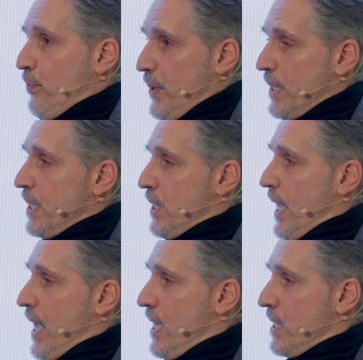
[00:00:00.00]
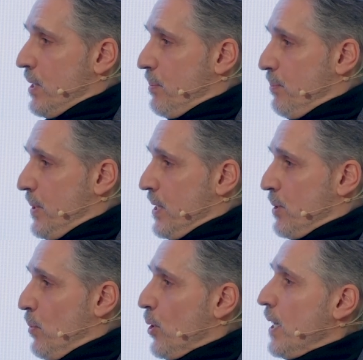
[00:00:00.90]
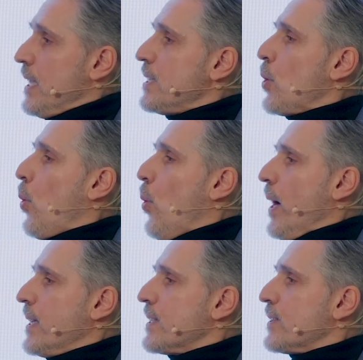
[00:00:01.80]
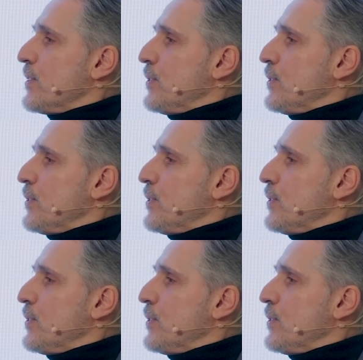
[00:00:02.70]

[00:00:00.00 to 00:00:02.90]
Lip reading: business case and the business model isn't quite